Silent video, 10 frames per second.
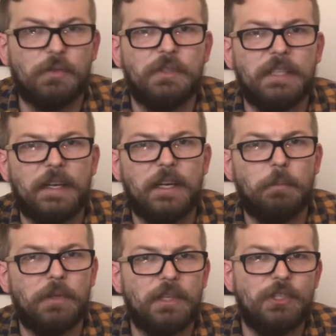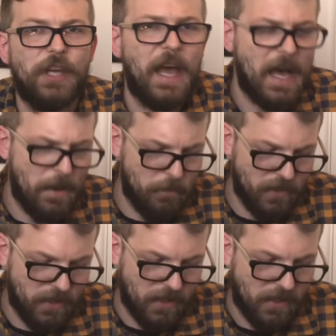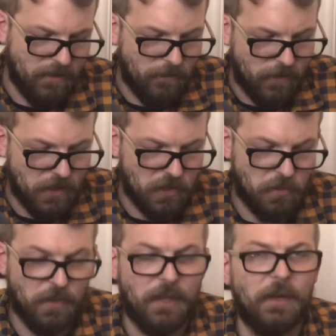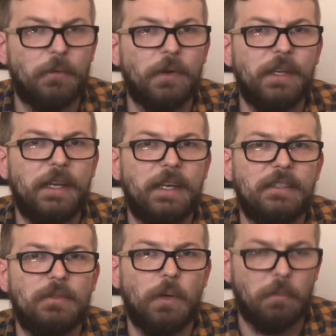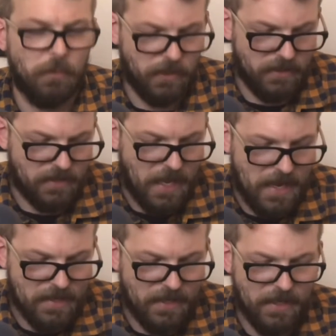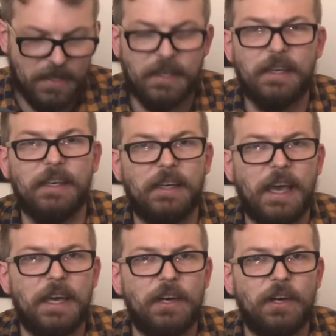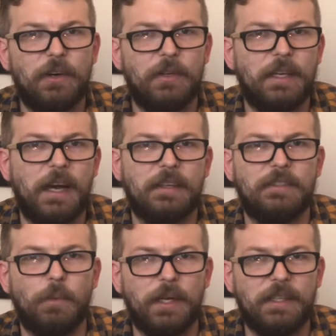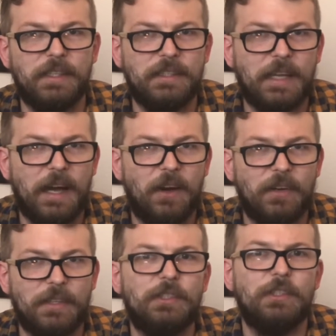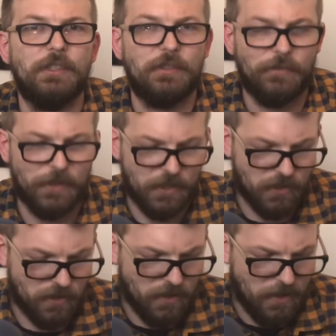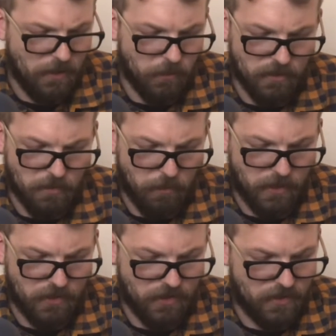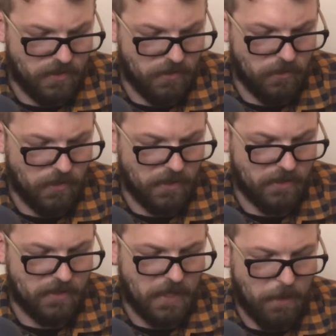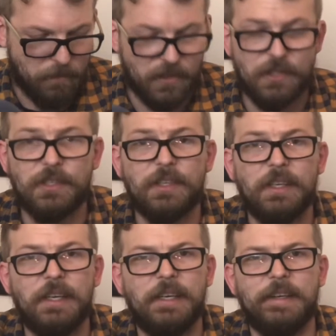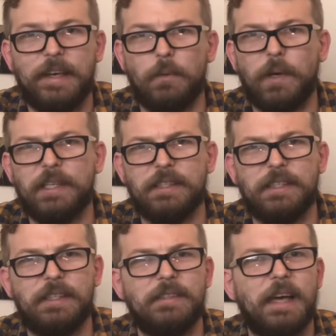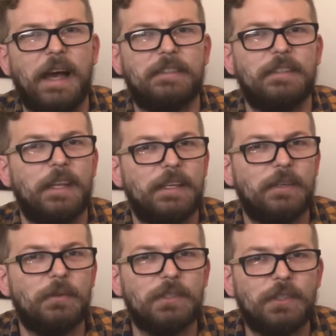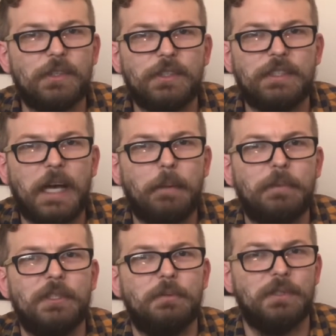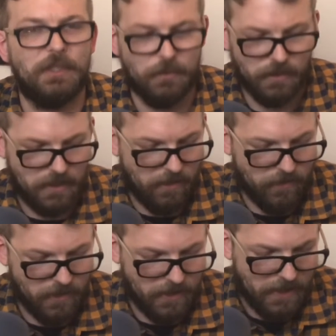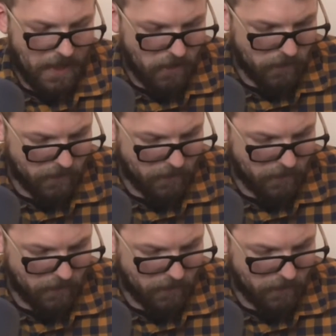set it up with the jab, but then finished with a really nice, well-placed head kick, KO, and knocked Weili down, and she just finished with some punches to get the stoppage. And Weili acted like it was an early stoppage, but she was definitely out from